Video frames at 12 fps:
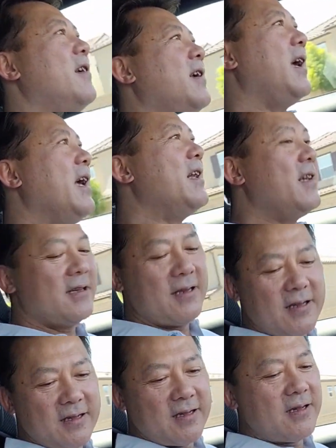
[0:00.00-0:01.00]
And
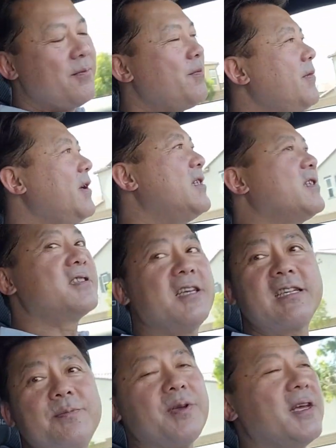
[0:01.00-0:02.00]
it's a
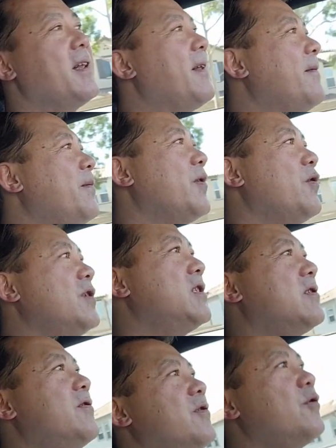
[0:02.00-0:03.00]
6-speed, which
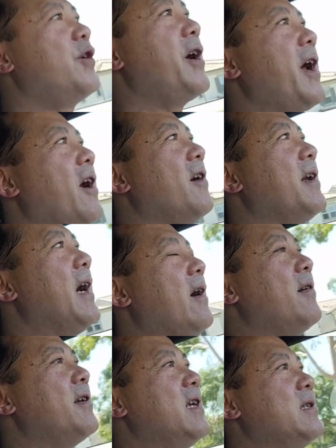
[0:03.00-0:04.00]
is rare
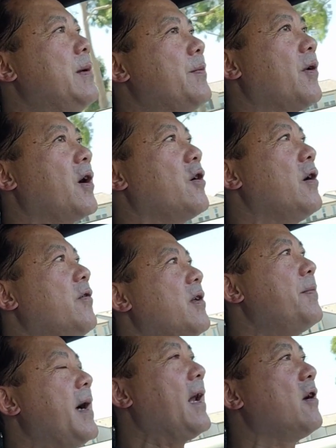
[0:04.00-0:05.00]
nowadays. People are going
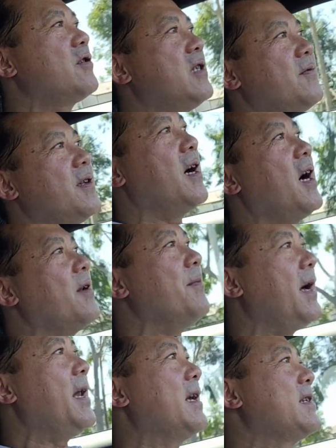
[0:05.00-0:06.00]
with paddle shifted
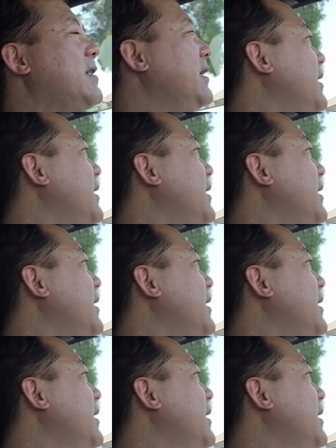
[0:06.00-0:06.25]
automatics.